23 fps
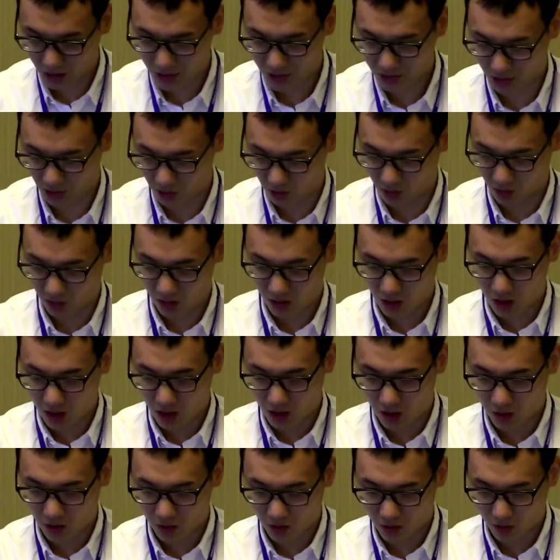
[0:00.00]
So
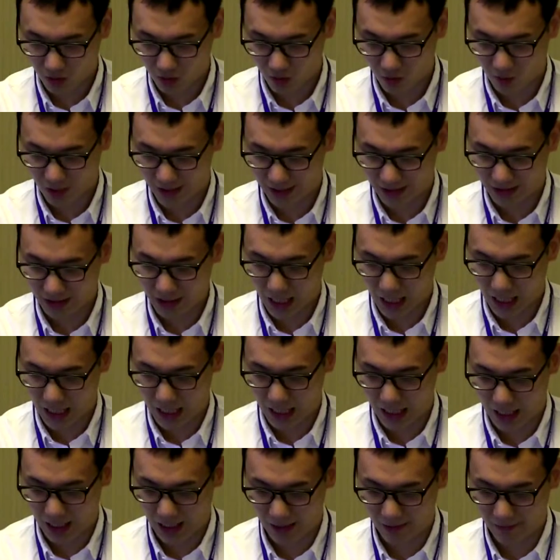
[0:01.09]
we
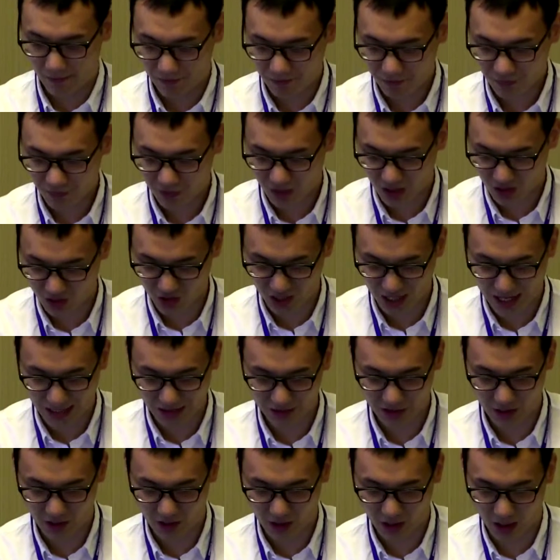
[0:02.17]

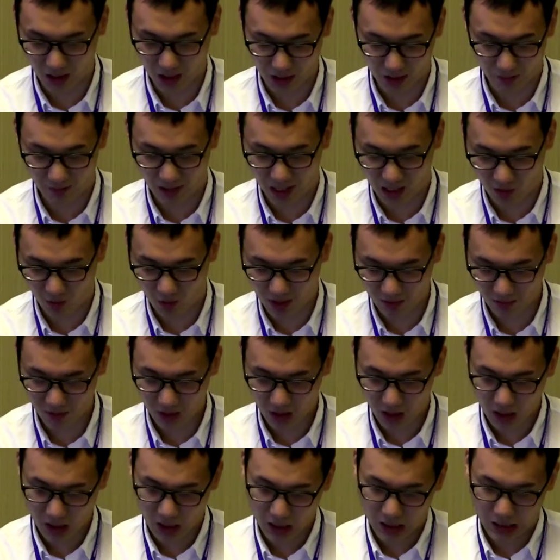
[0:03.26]
designed the part 1
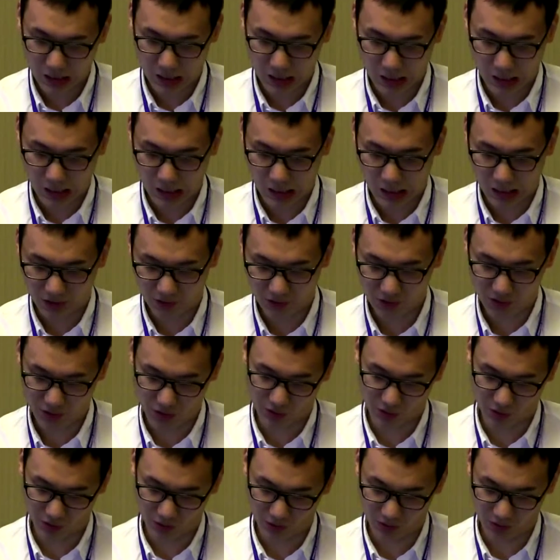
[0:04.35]

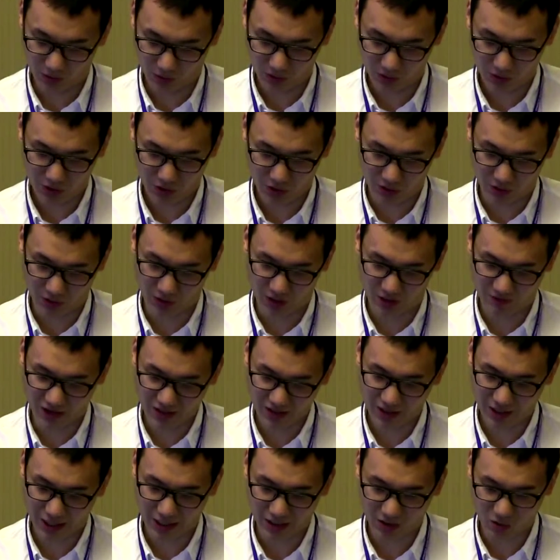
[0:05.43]
to
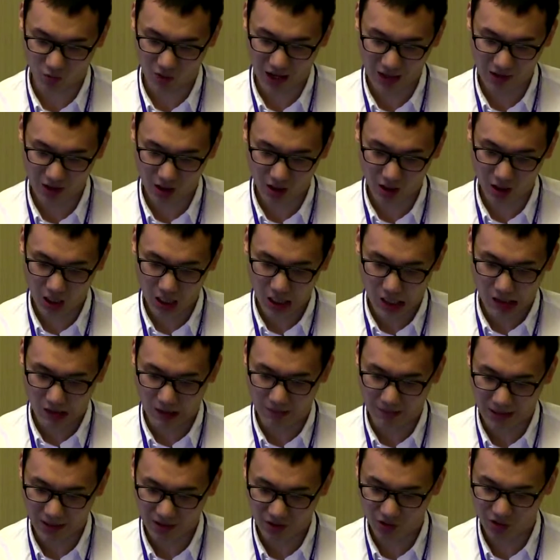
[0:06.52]
investigate whether the
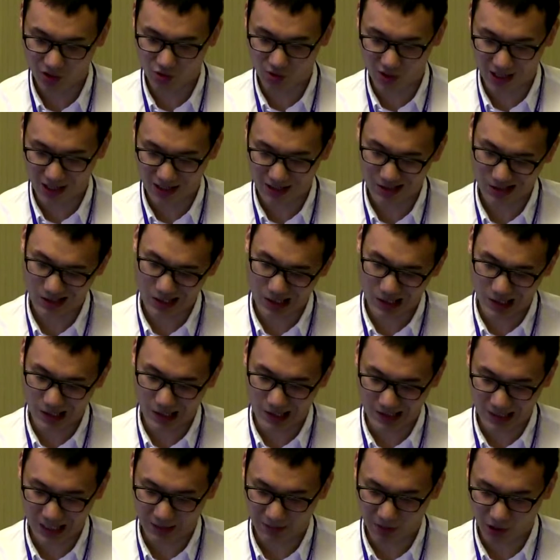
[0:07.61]
mental stress
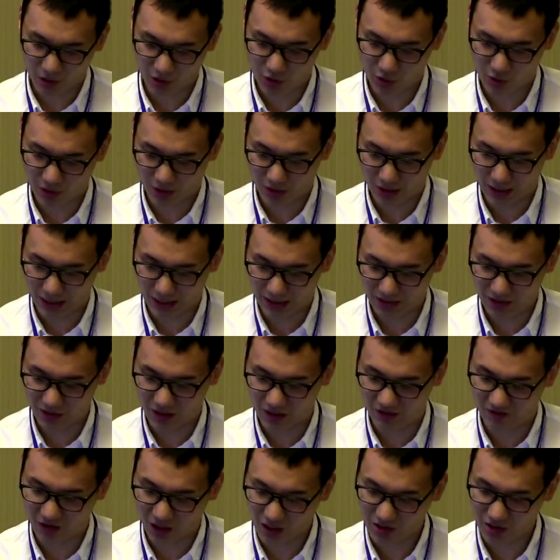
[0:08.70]
is able to regulate
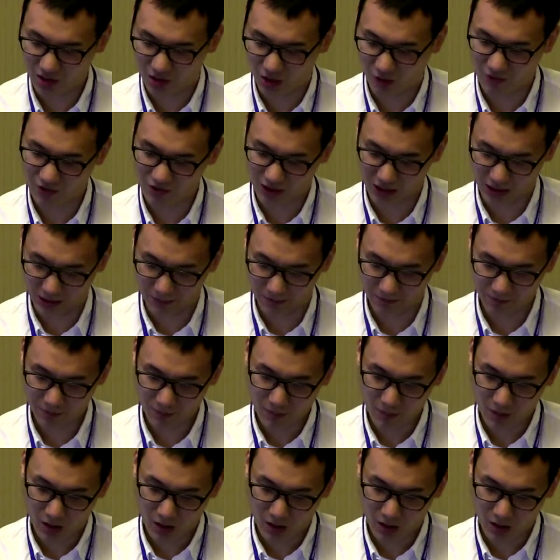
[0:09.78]
the function of skin.